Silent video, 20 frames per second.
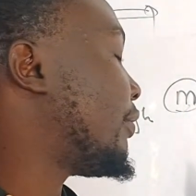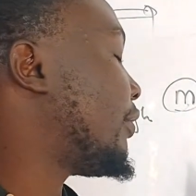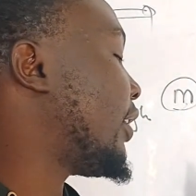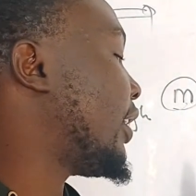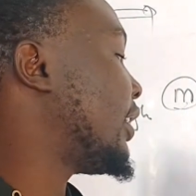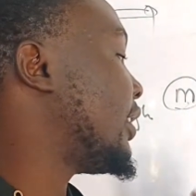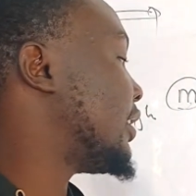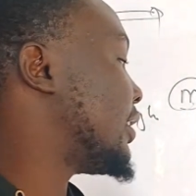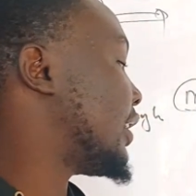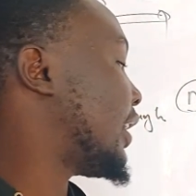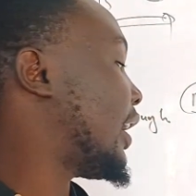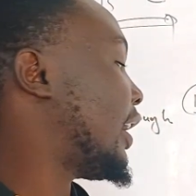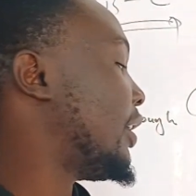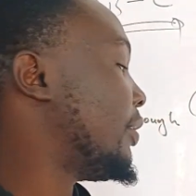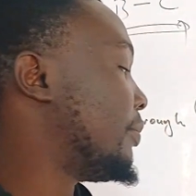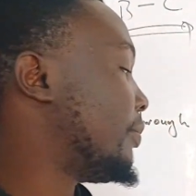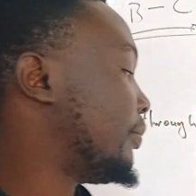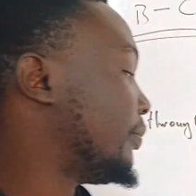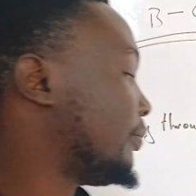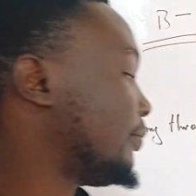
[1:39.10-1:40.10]
find
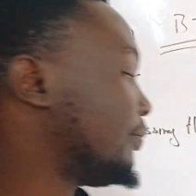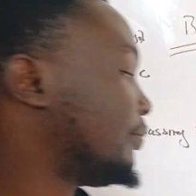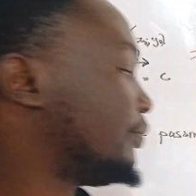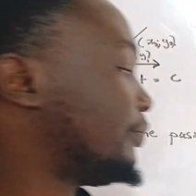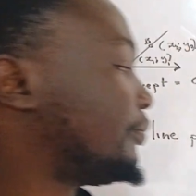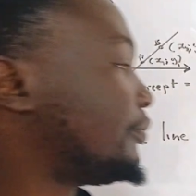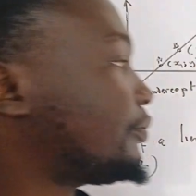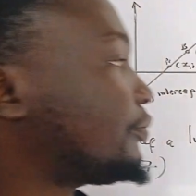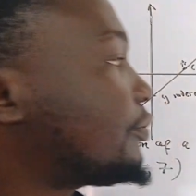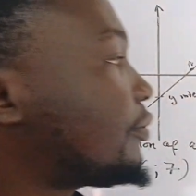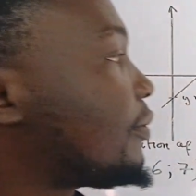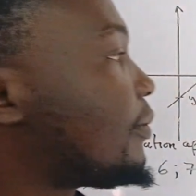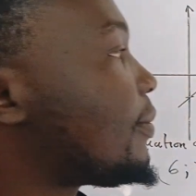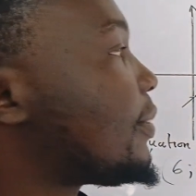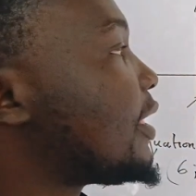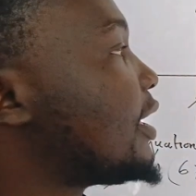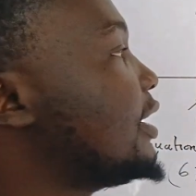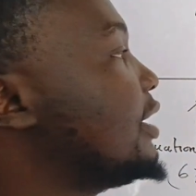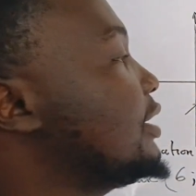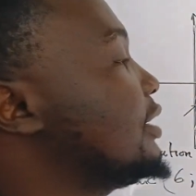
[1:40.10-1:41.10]
m.
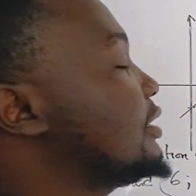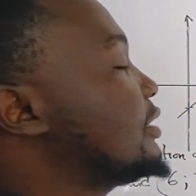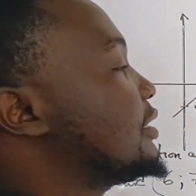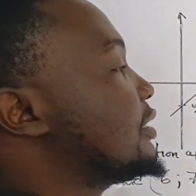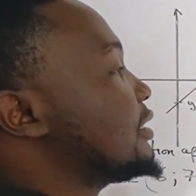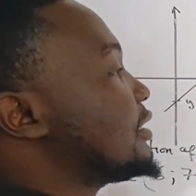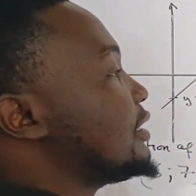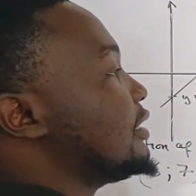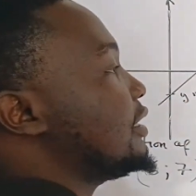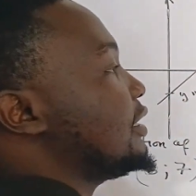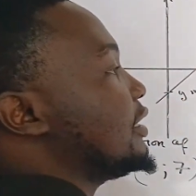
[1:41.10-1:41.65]
And c